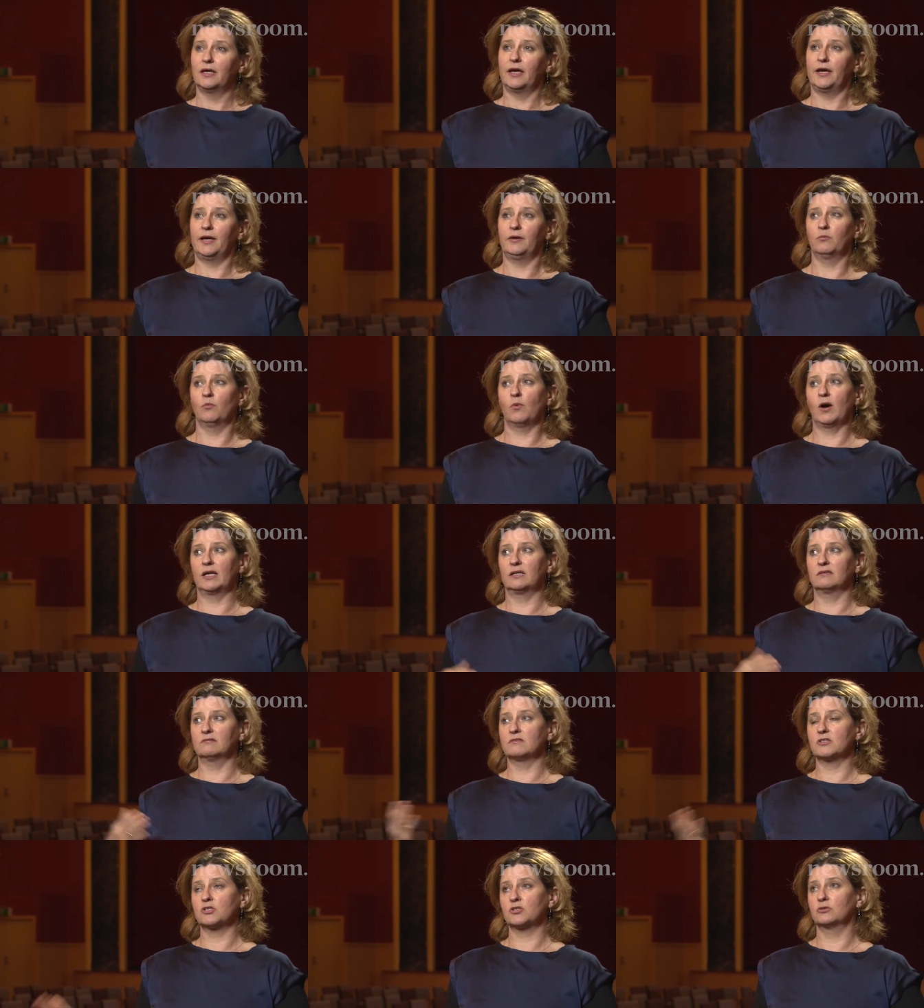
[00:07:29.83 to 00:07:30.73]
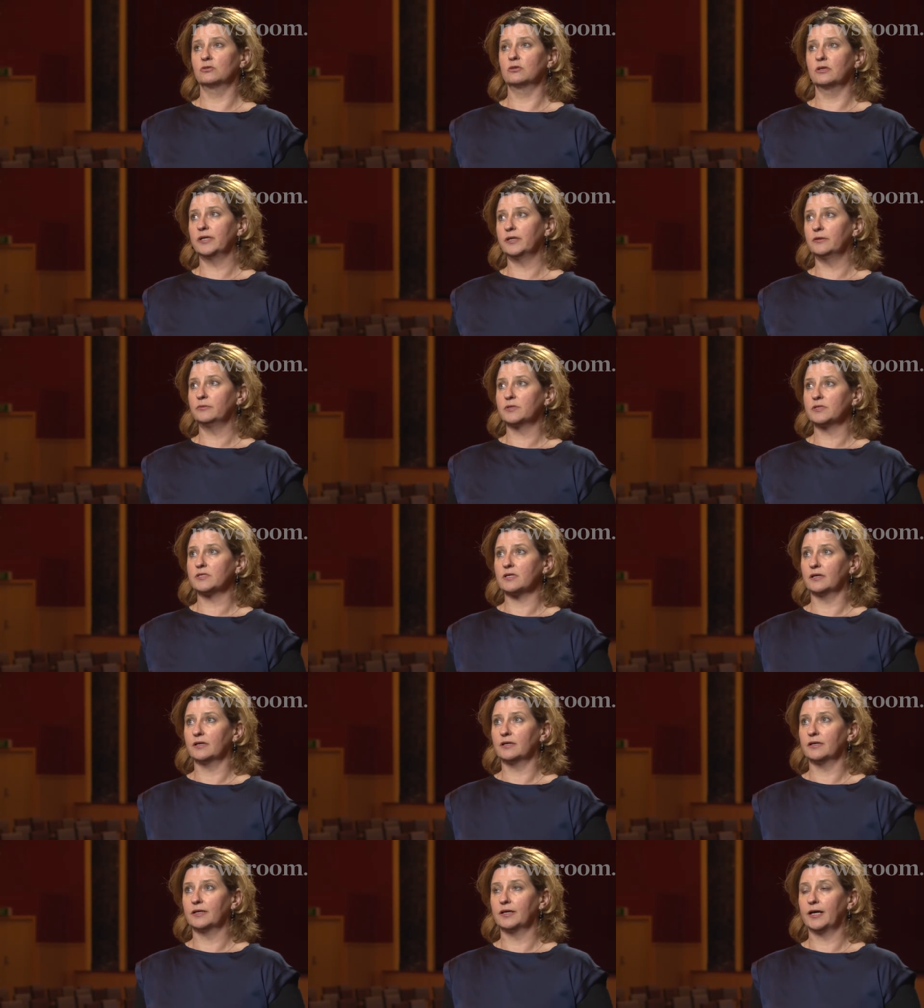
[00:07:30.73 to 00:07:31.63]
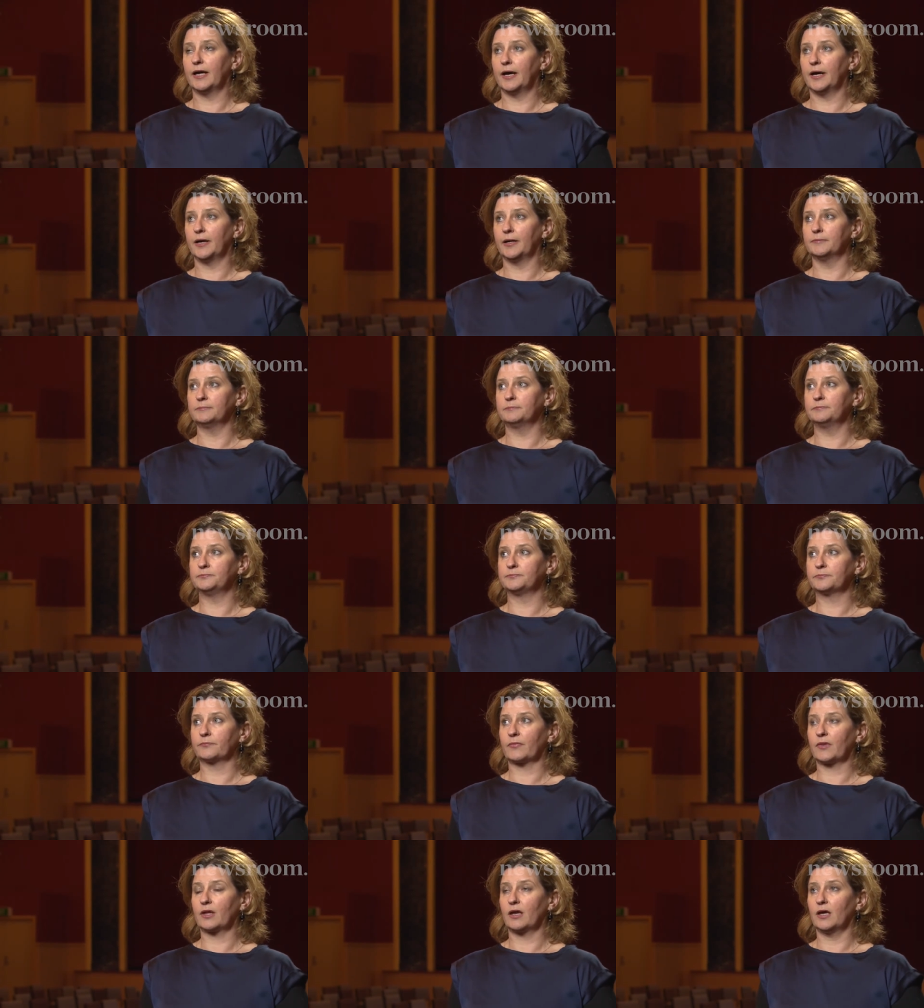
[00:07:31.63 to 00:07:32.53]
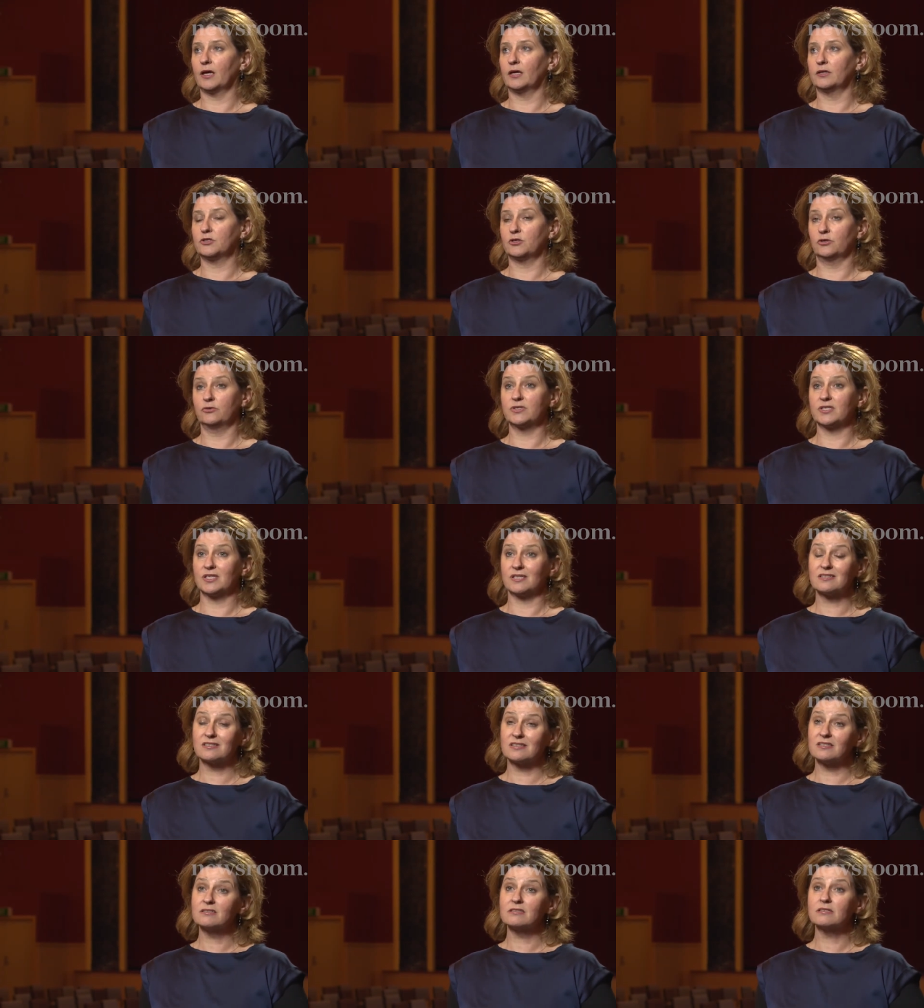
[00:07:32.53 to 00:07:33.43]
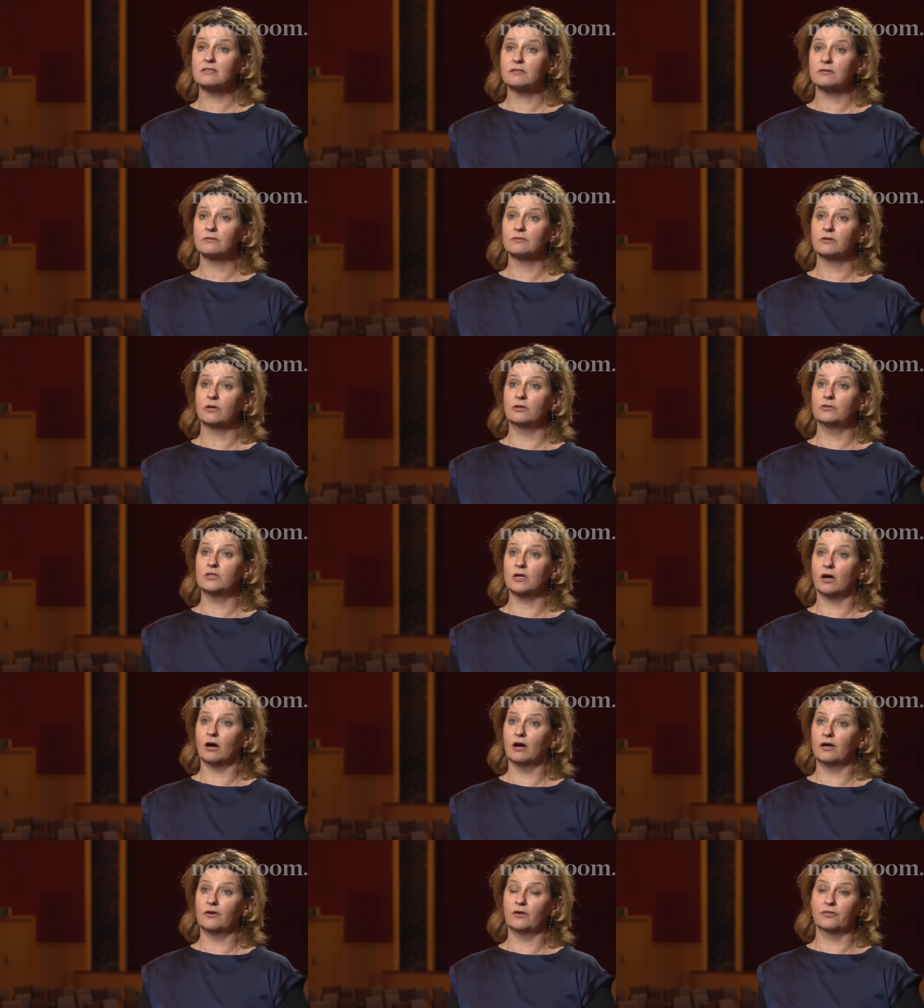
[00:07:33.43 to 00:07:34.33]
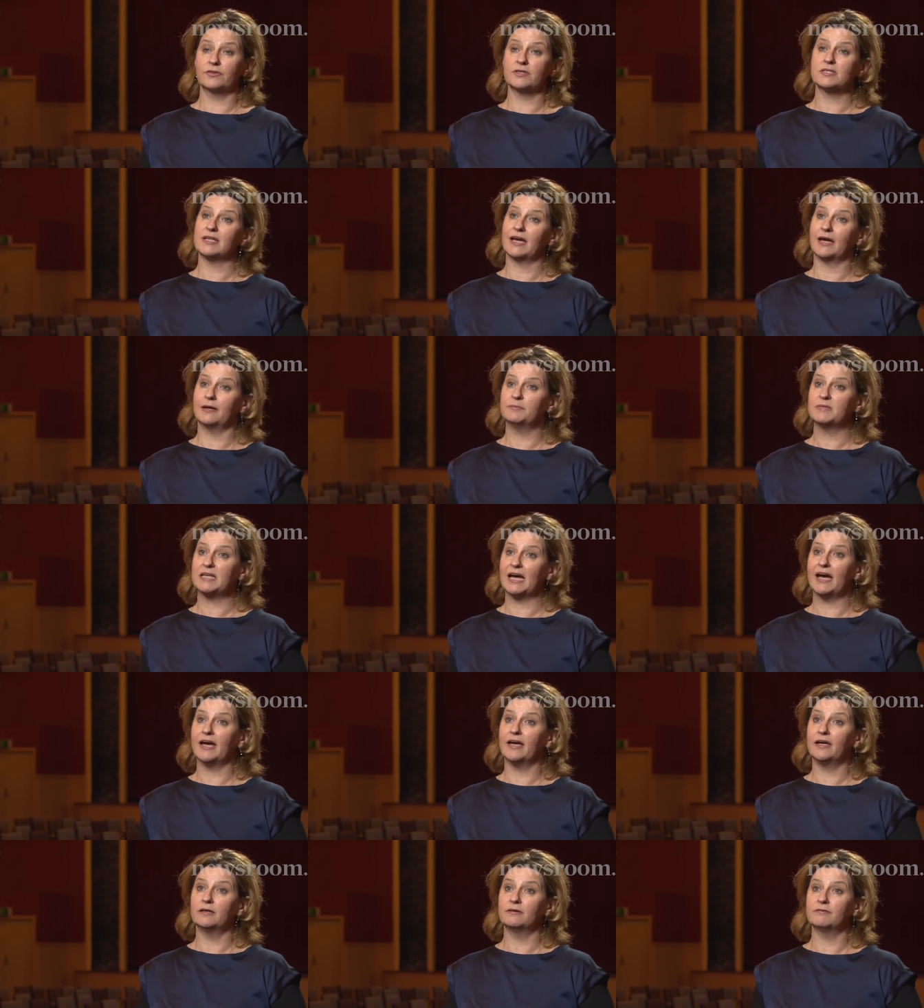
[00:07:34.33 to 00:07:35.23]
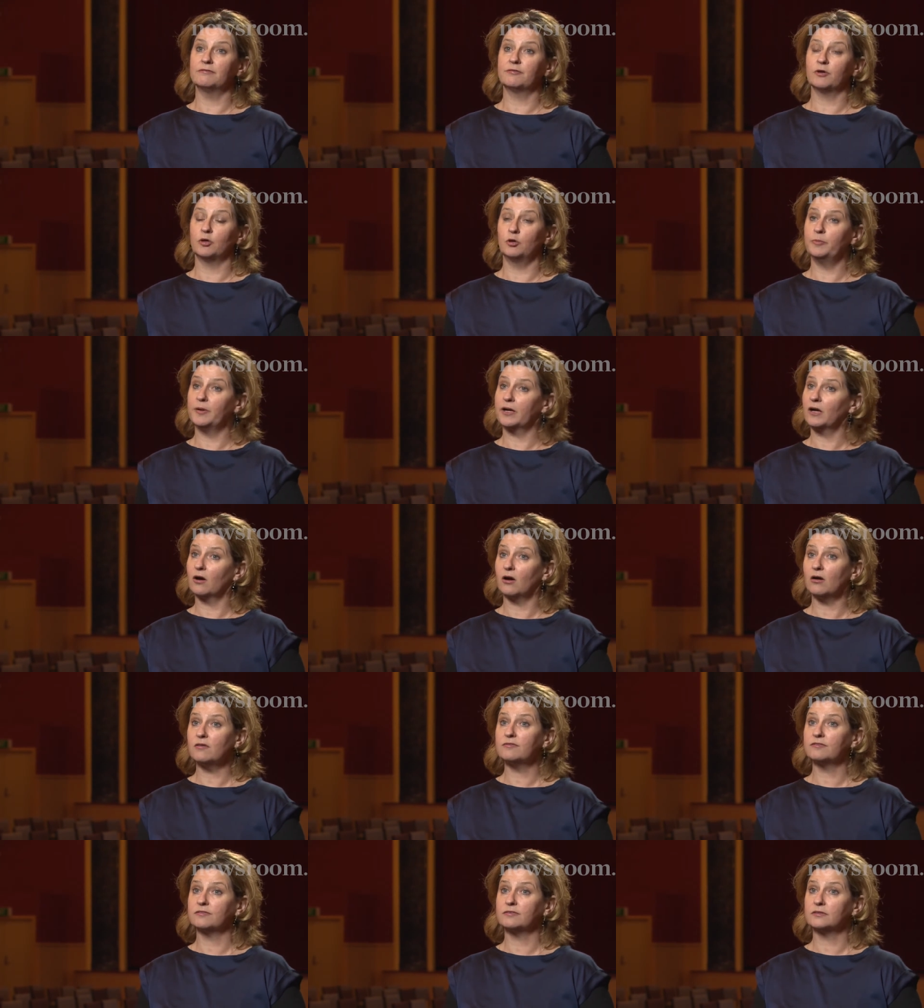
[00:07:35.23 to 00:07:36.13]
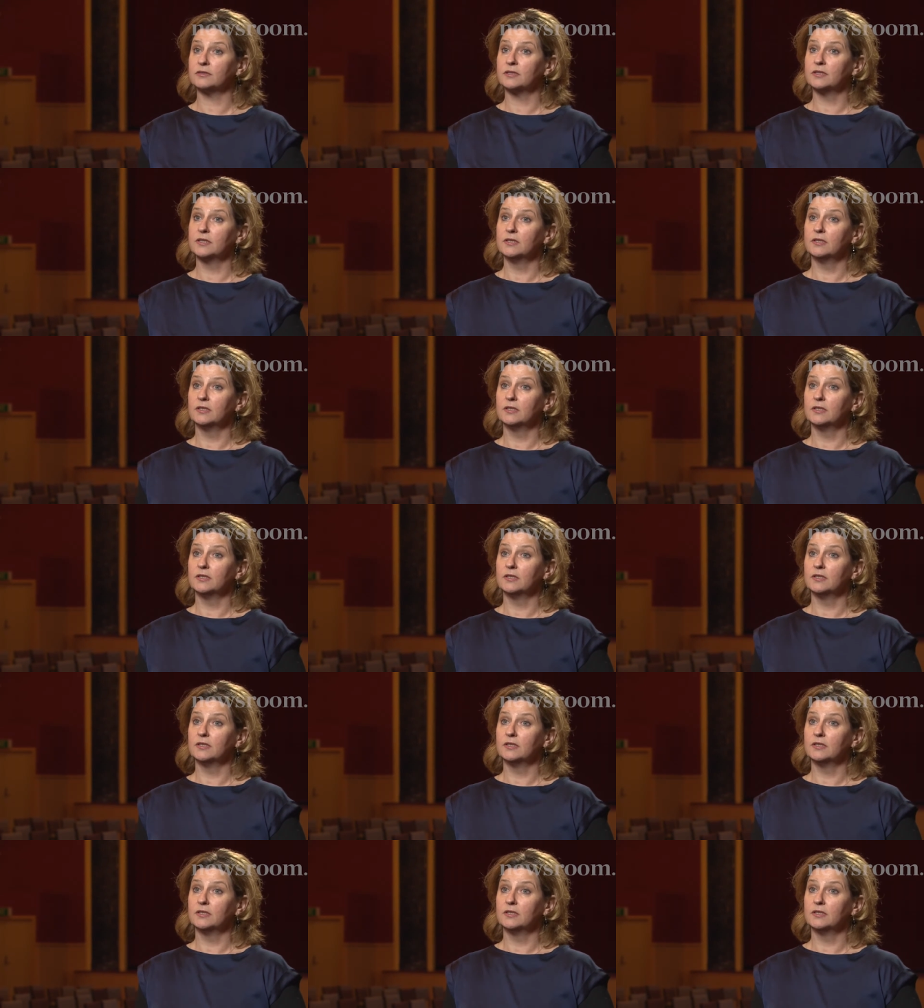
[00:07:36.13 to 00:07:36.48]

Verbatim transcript: And one story was a, um, a two sisters who died on the same day of whooping cough.